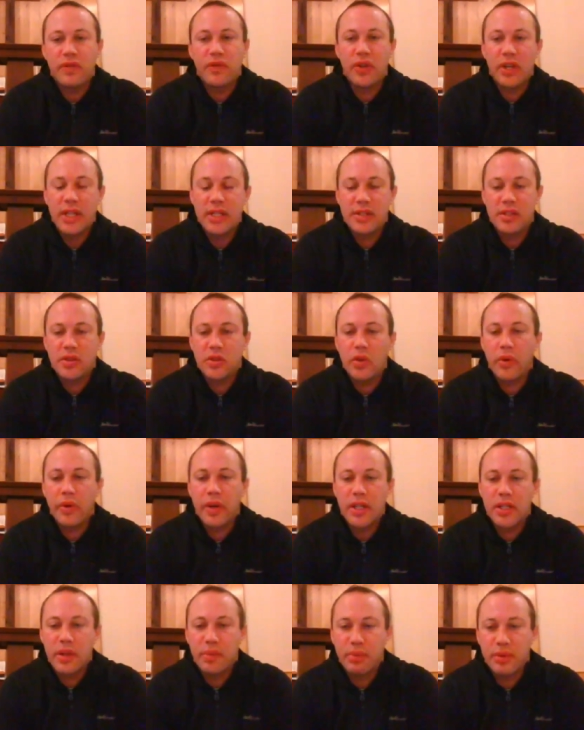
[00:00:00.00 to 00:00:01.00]
for his
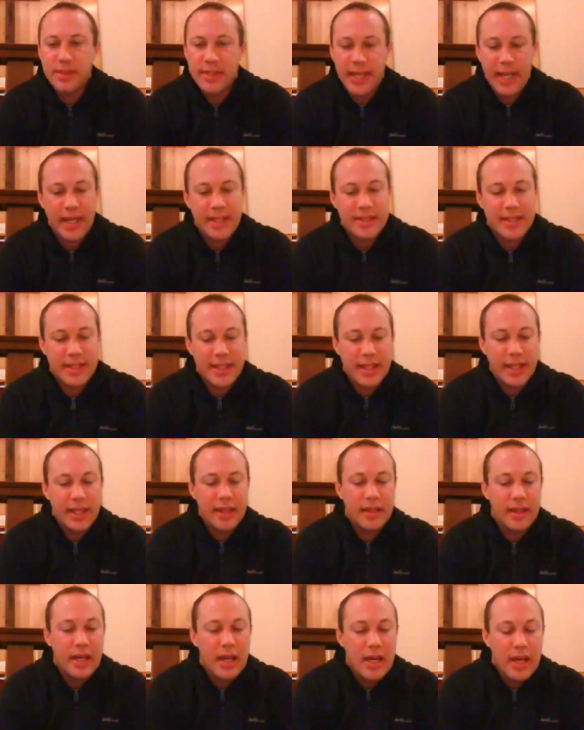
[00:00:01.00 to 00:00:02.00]
glory to protect
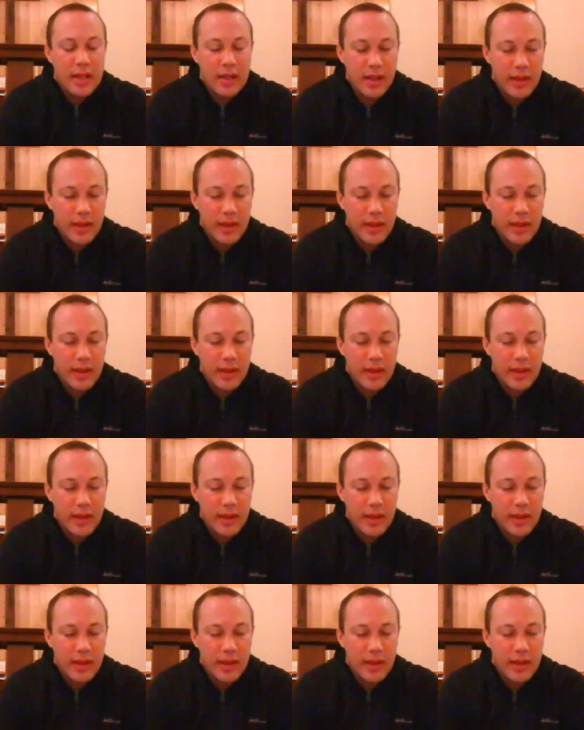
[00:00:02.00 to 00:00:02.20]
King,